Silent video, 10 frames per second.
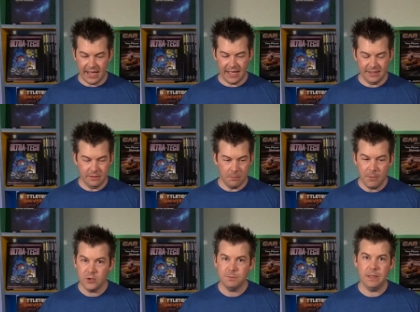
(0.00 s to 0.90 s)

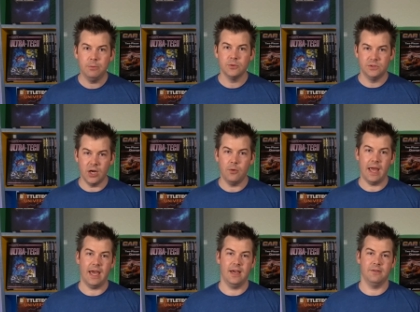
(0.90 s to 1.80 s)
most people don't
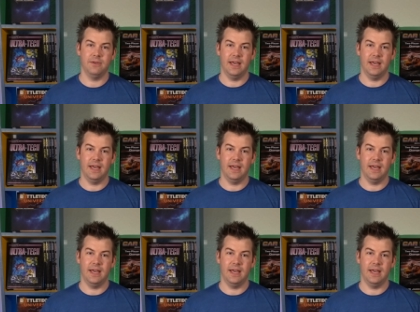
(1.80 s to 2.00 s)
have